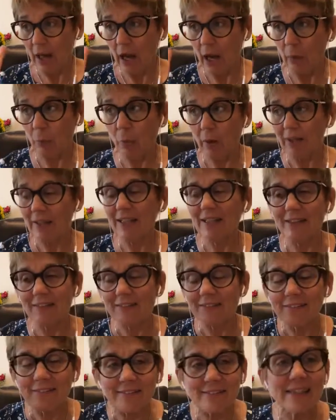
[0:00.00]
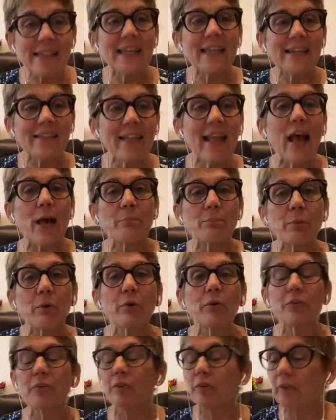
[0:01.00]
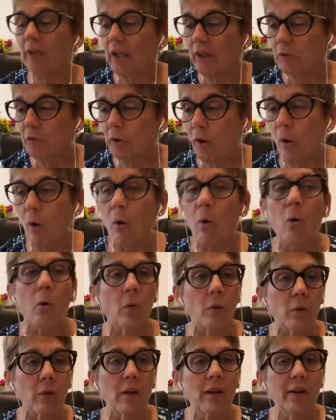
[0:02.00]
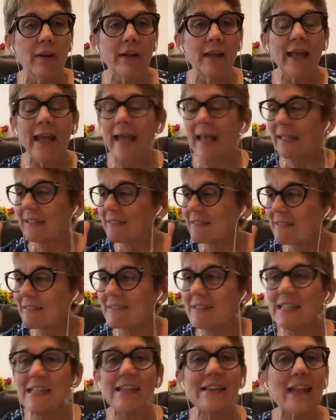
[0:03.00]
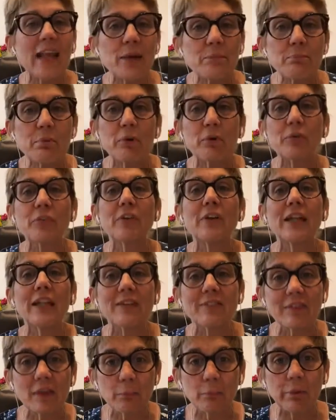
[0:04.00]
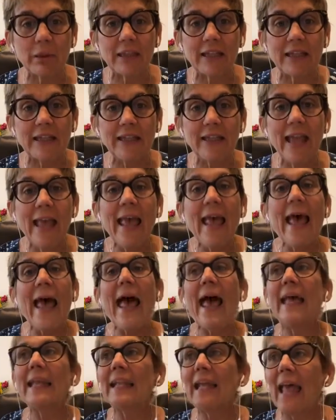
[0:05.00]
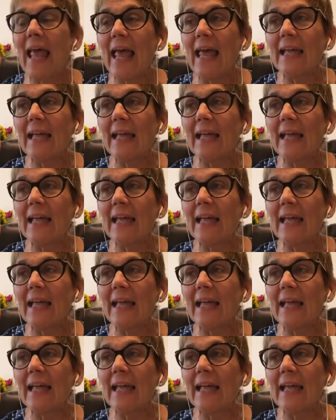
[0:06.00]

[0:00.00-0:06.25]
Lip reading: I want you to see that person as whole and see that person as complete and